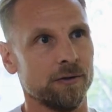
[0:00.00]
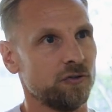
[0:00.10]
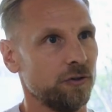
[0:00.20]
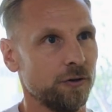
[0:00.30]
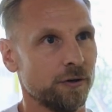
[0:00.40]

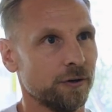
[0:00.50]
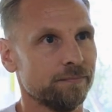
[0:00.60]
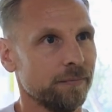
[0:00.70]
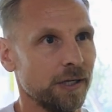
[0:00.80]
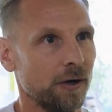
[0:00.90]
onto
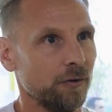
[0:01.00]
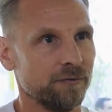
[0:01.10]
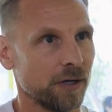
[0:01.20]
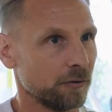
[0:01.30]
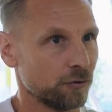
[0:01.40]
your you know
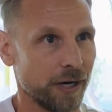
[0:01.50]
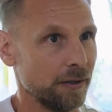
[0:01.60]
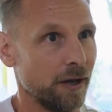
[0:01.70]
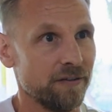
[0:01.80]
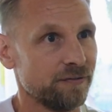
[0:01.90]
living a
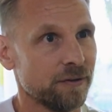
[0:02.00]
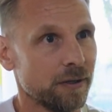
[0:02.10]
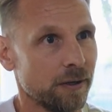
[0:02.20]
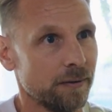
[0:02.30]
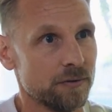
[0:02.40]
great life.
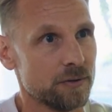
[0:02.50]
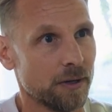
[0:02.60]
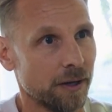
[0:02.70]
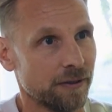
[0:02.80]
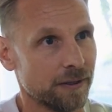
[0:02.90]
And mm,
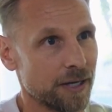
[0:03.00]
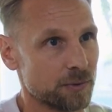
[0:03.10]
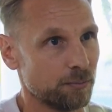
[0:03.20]
I think that's